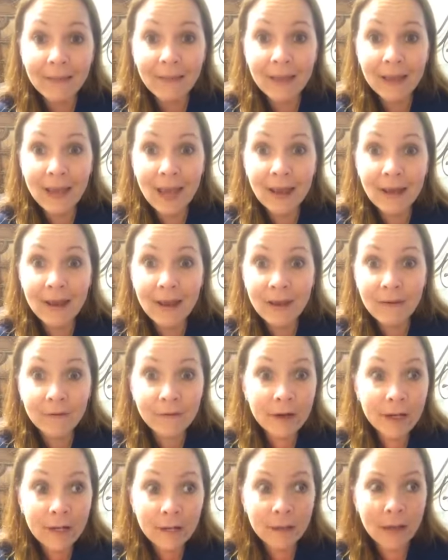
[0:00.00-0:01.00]
like at
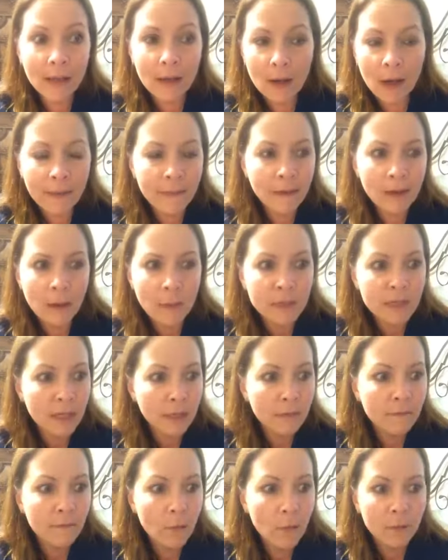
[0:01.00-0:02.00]
freaking, like, I think he was like
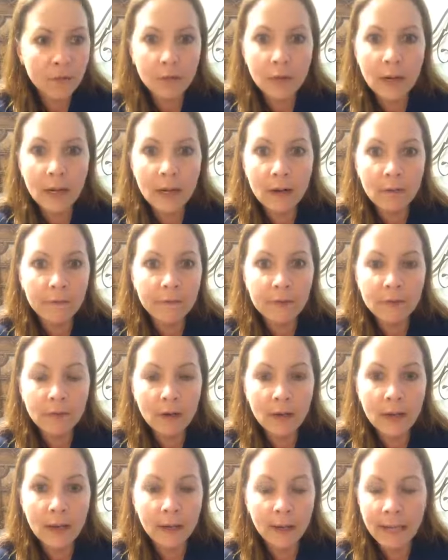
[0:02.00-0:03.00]
in 4th grade or 5th
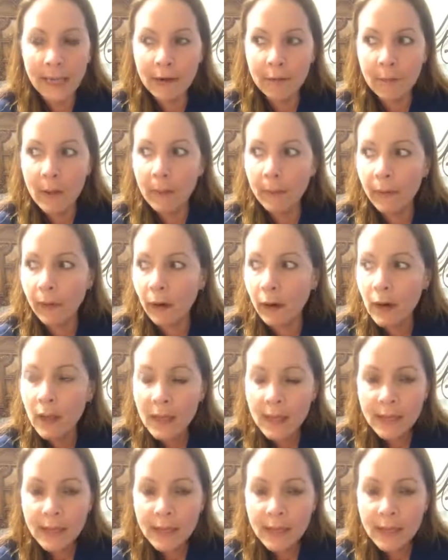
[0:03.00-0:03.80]
grade, I can't remember.